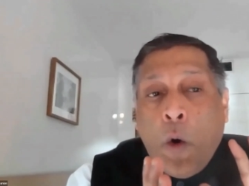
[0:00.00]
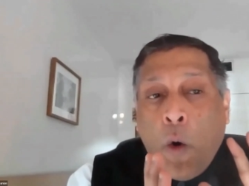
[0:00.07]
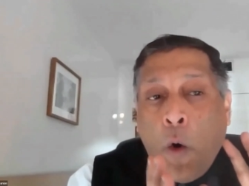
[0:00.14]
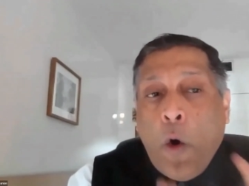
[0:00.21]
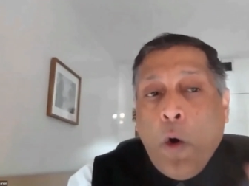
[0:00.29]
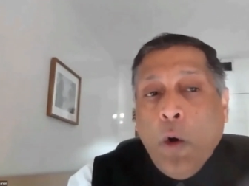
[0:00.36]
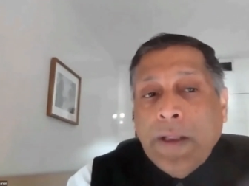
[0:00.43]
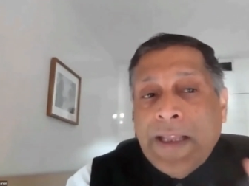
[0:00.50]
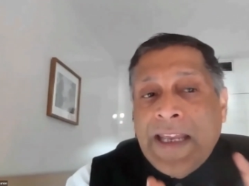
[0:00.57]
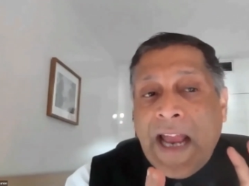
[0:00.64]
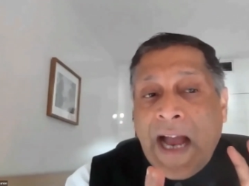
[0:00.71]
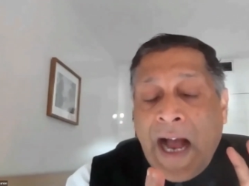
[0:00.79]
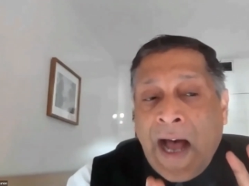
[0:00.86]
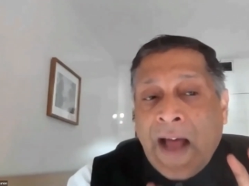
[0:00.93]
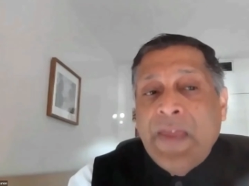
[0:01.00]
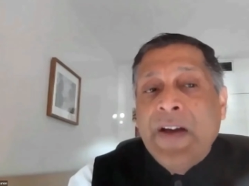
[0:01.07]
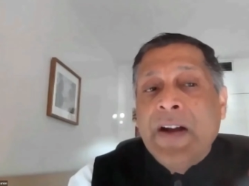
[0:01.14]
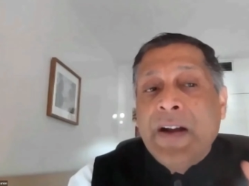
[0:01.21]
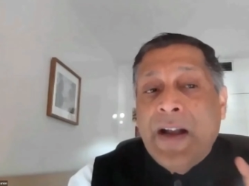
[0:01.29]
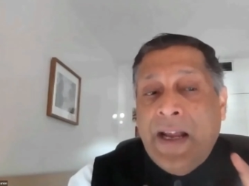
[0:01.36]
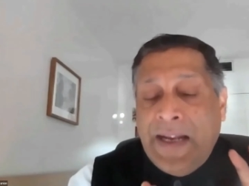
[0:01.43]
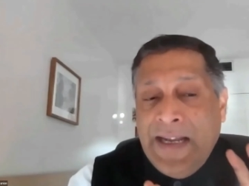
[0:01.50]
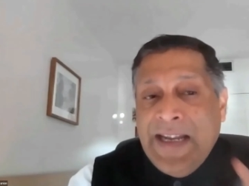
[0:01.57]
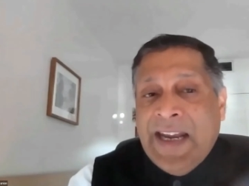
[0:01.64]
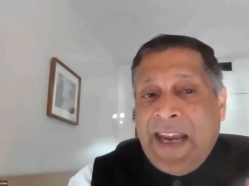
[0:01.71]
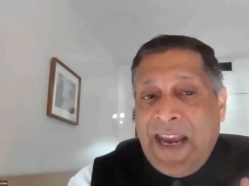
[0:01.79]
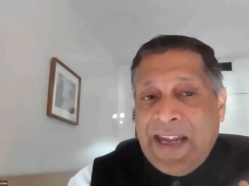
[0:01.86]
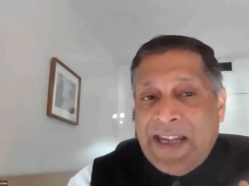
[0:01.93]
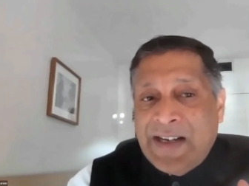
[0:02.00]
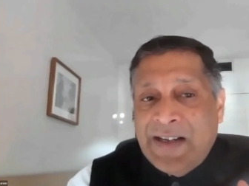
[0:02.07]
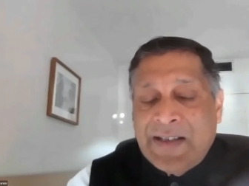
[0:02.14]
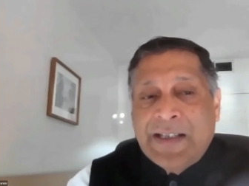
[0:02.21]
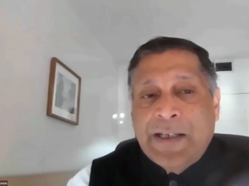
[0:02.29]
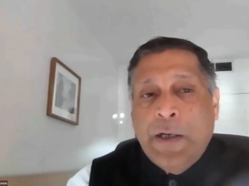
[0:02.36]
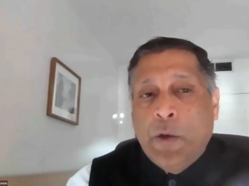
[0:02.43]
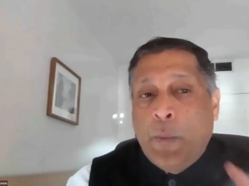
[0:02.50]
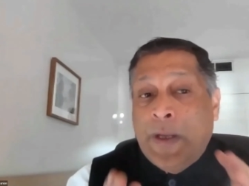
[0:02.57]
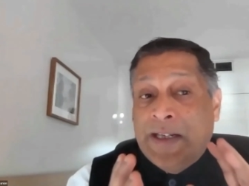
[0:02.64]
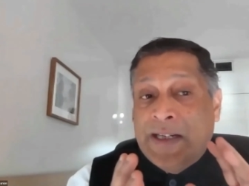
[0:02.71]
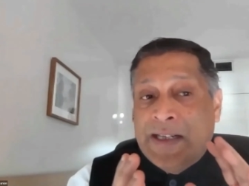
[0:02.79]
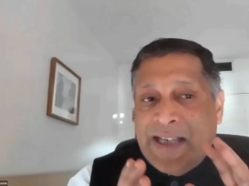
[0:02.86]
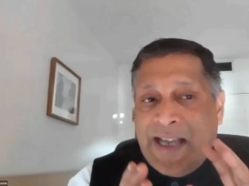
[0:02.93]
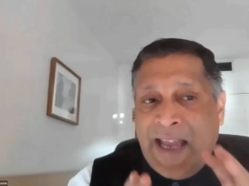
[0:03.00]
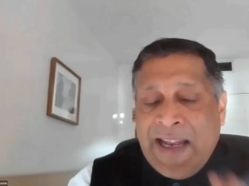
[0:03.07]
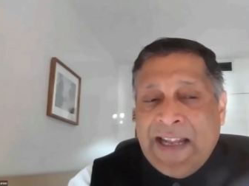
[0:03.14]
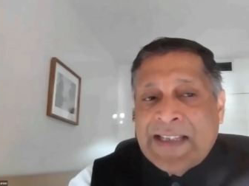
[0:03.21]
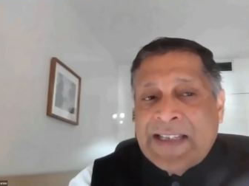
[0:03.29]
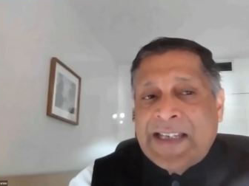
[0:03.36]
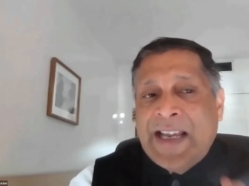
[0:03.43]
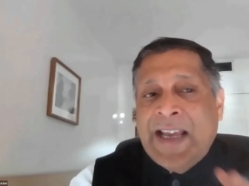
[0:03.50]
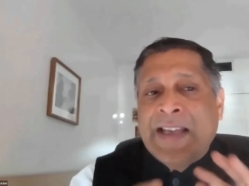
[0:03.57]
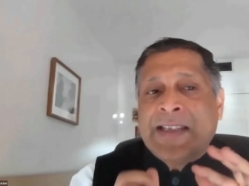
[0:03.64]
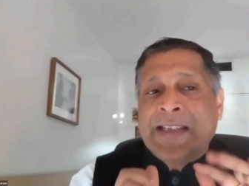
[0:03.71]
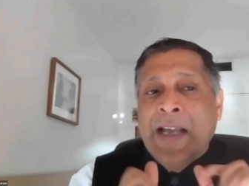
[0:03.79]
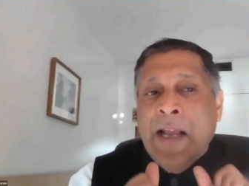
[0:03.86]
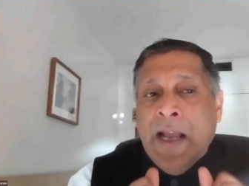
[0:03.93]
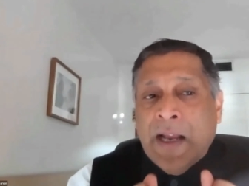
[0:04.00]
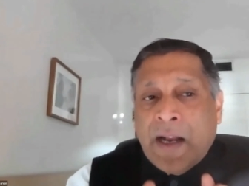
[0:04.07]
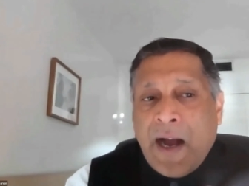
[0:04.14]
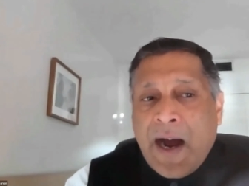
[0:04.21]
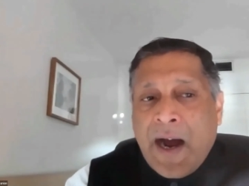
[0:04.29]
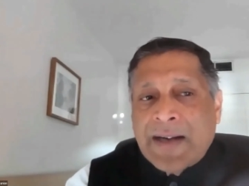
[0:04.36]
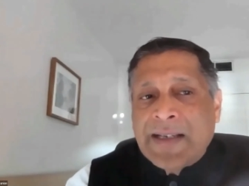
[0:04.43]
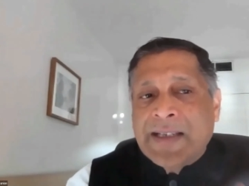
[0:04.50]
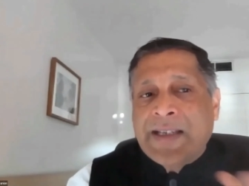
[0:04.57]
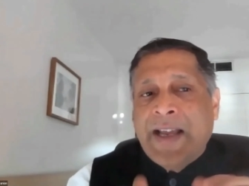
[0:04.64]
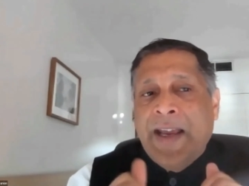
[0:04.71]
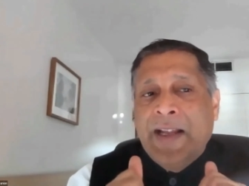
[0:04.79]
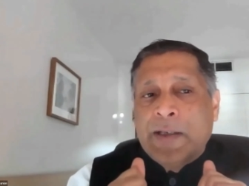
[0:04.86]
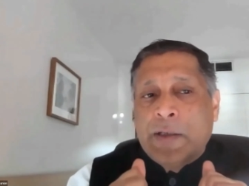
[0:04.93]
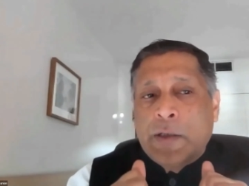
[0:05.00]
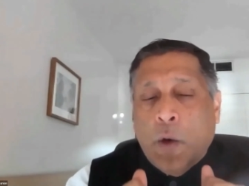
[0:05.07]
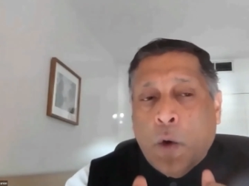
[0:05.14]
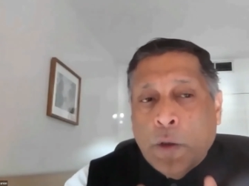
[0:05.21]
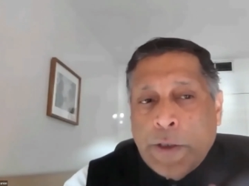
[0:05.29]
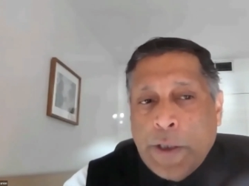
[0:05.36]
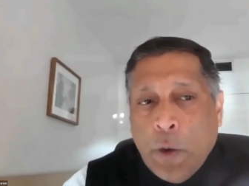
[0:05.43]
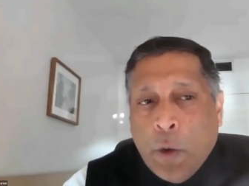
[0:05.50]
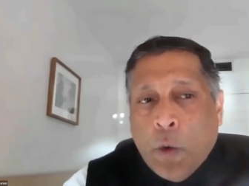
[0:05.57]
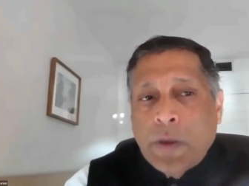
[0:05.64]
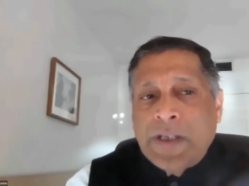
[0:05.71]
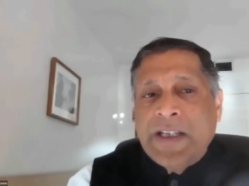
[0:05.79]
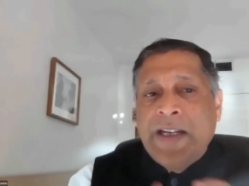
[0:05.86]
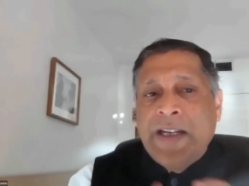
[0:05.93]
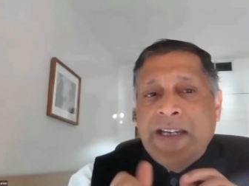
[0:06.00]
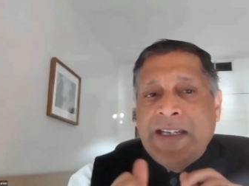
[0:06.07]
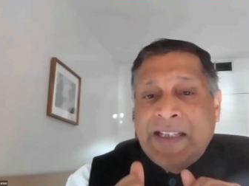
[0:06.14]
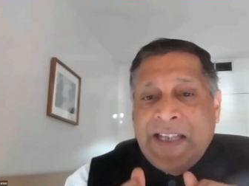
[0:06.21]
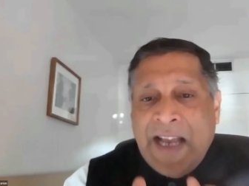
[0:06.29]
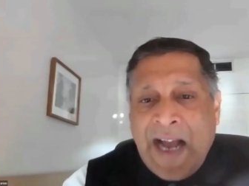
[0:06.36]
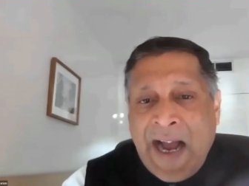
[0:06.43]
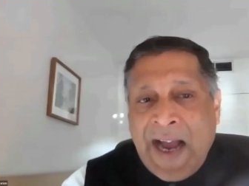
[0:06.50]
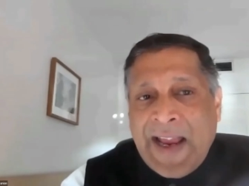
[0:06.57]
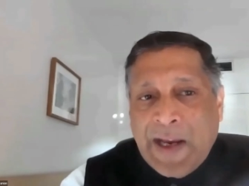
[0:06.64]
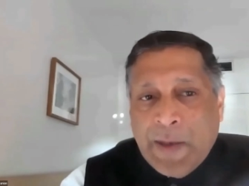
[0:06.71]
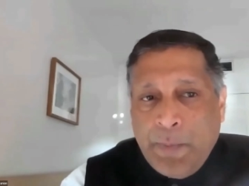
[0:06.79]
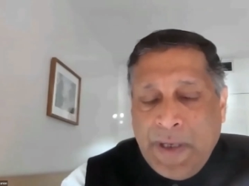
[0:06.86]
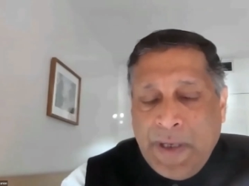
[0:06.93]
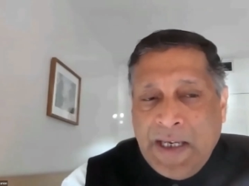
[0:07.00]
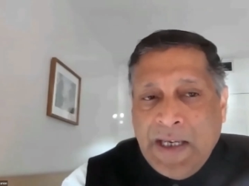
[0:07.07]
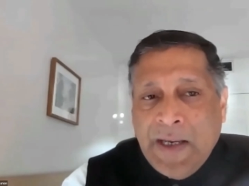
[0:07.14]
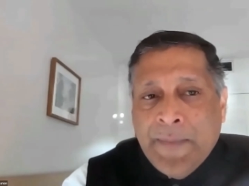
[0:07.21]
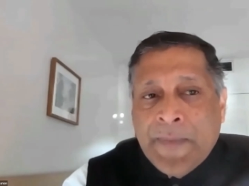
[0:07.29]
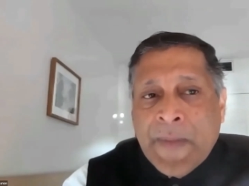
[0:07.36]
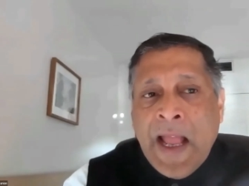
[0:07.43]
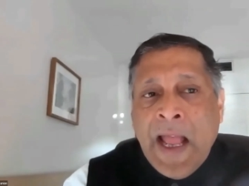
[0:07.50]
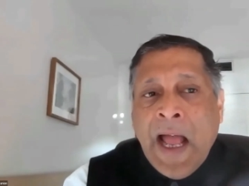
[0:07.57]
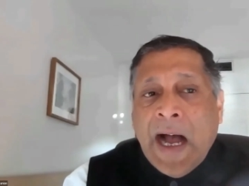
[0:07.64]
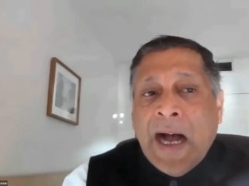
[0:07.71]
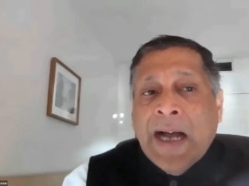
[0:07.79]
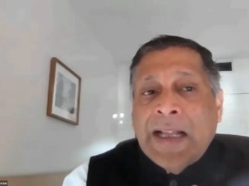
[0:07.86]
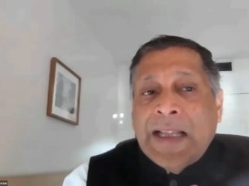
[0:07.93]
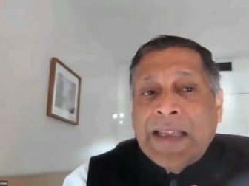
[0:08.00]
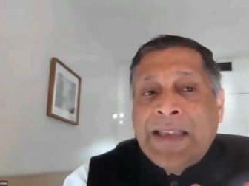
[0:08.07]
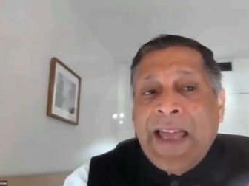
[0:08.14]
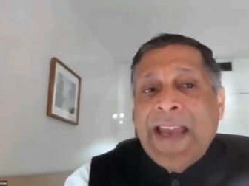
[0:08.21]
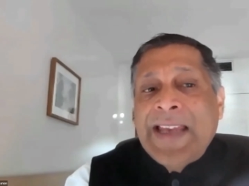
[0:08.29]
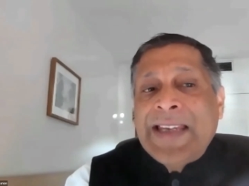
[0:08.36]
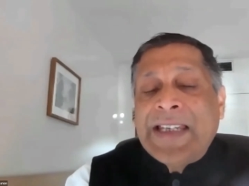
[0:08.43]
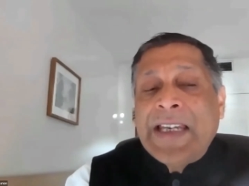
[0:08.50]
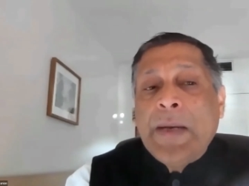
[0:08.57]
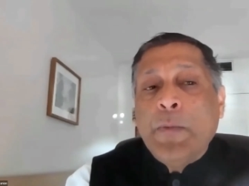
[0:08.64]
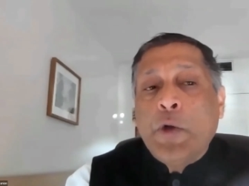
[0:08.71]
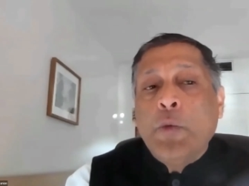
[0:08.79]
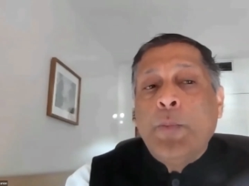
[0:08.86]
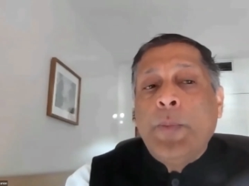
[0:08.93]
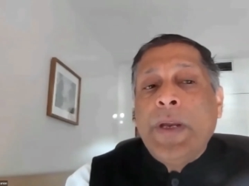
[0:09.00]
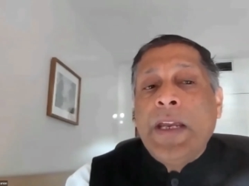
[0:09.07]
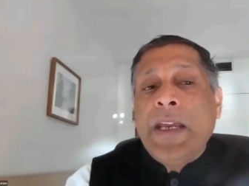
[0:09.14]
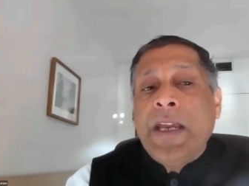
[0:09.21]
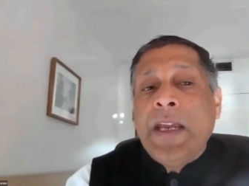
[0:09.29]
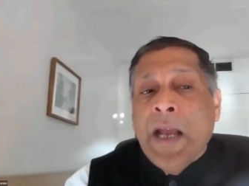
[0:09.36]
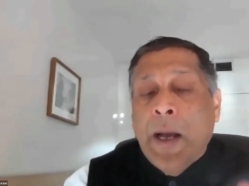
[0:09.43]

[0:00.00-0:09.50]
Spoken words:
all the other indicators, whether it's NSS, car sales, or the old series, the IIP, they seem to be